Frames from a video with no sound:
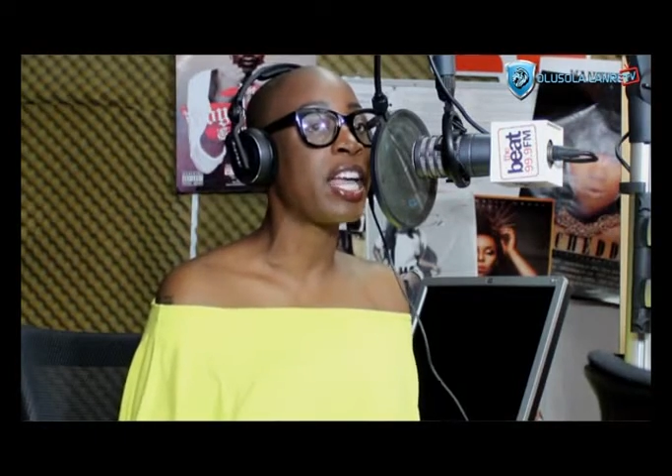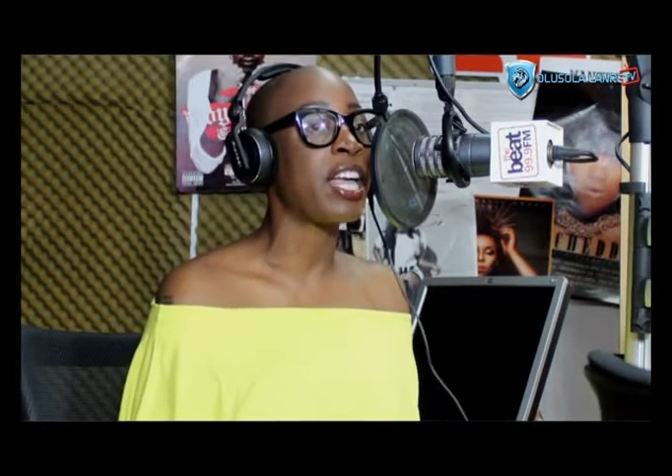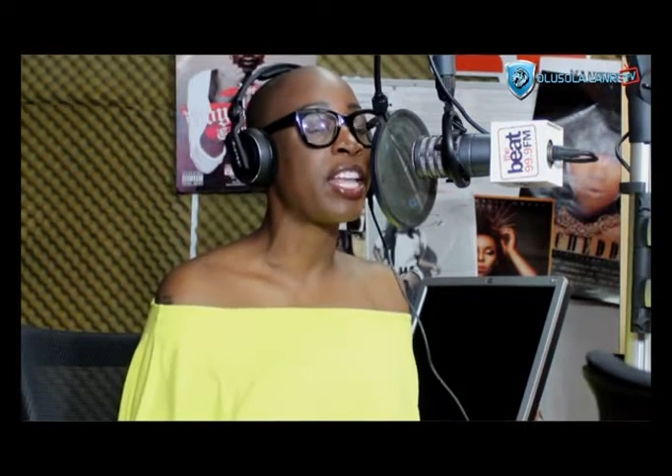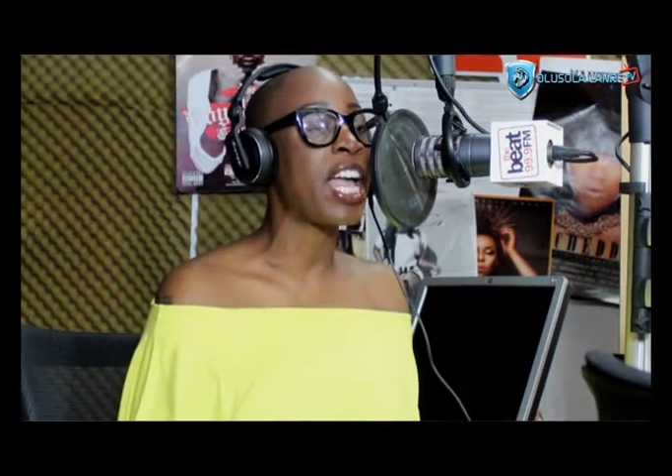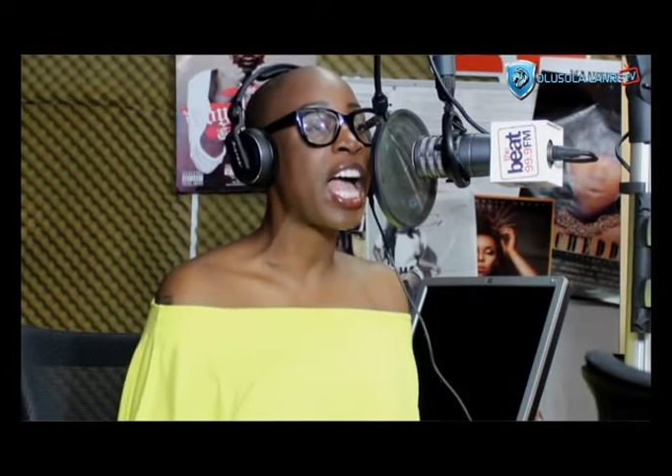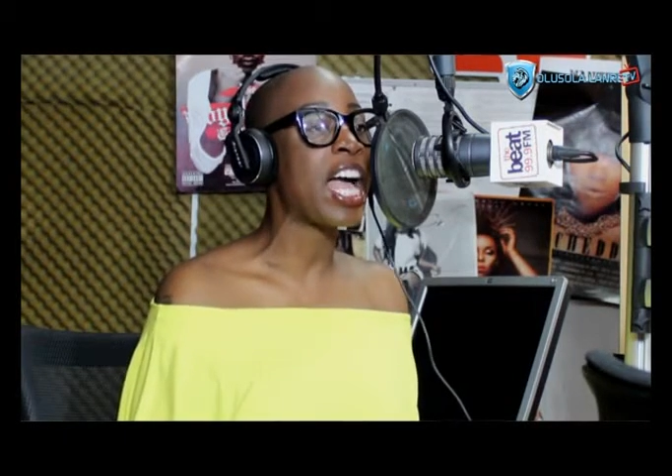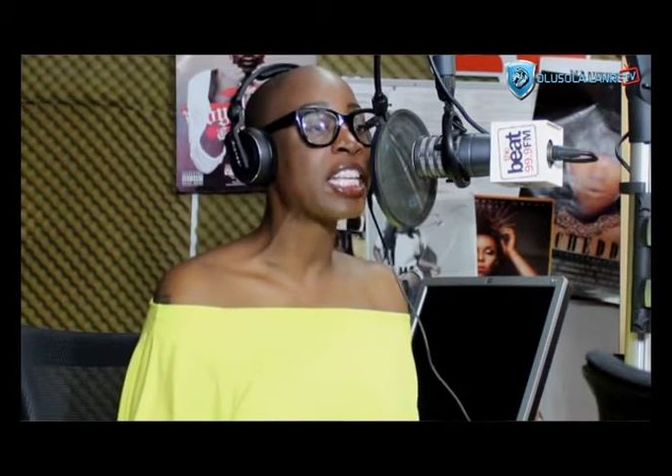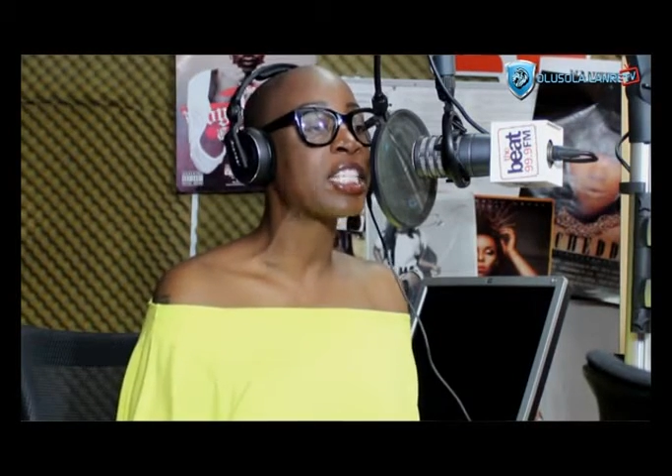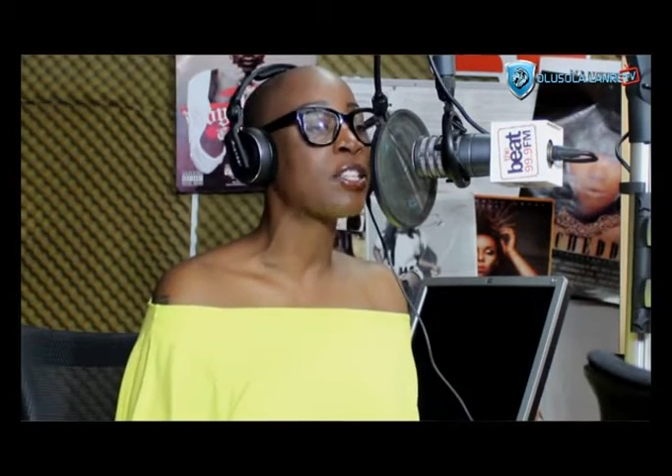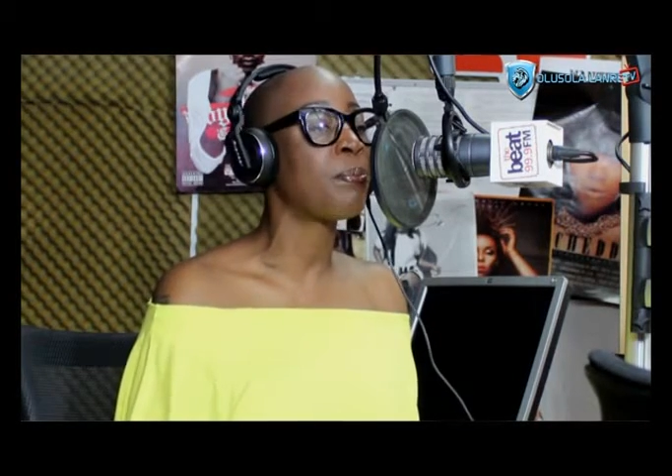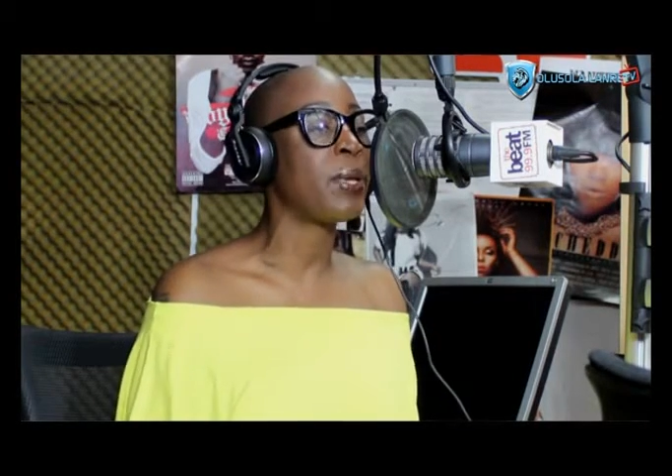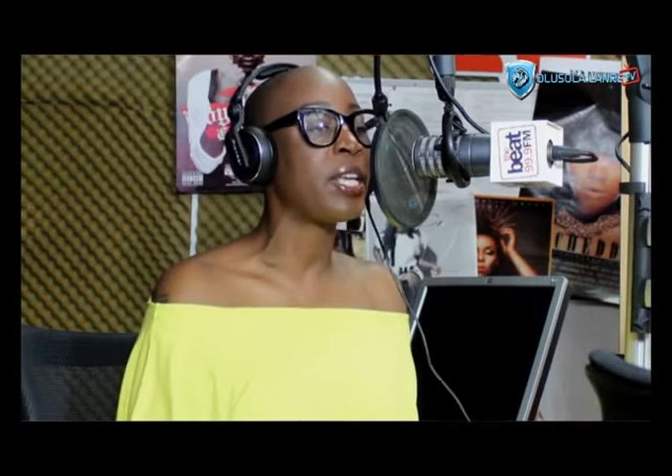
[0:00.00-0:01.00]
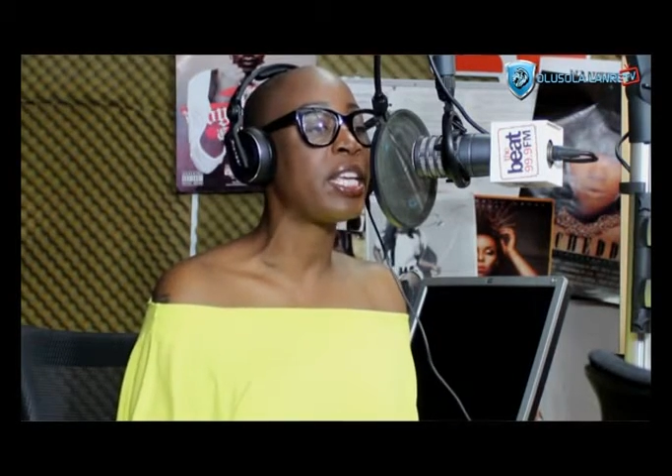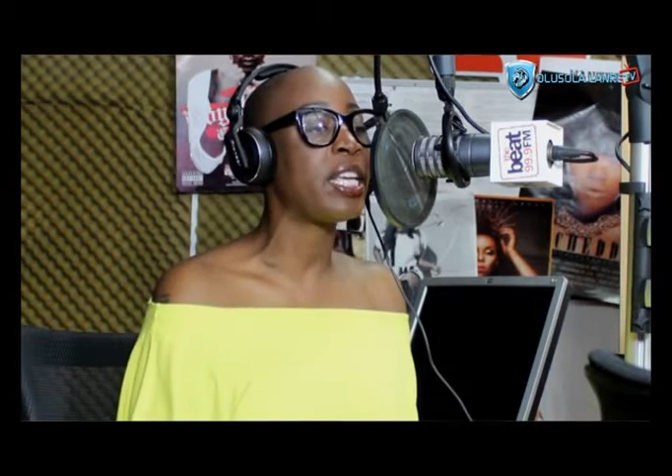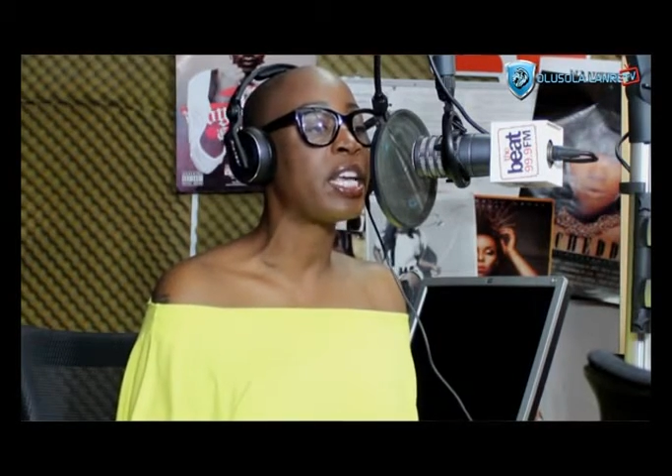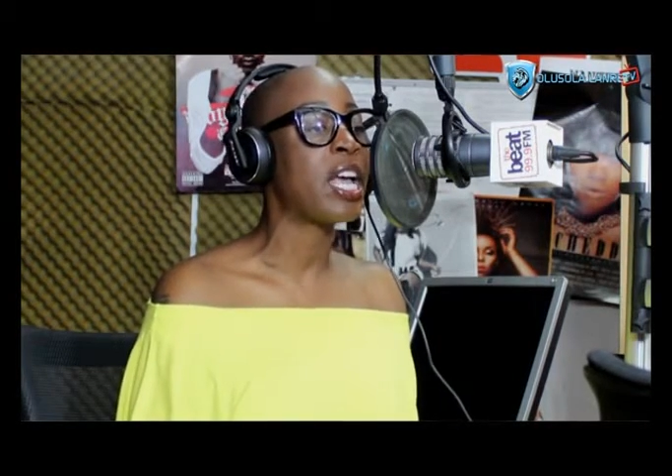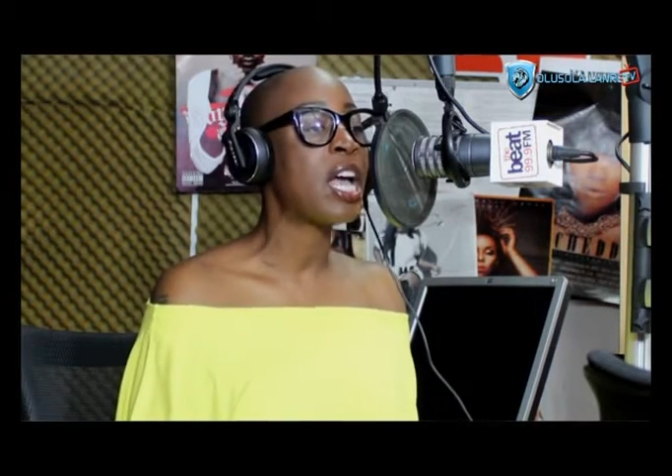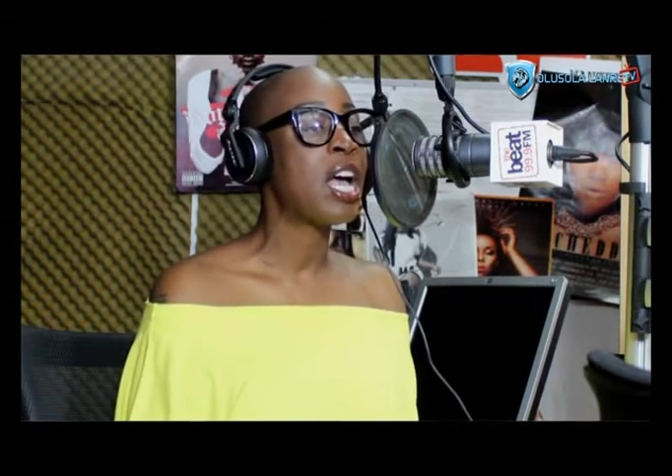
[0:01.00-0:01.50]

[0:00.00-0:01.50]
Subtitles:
that it has to be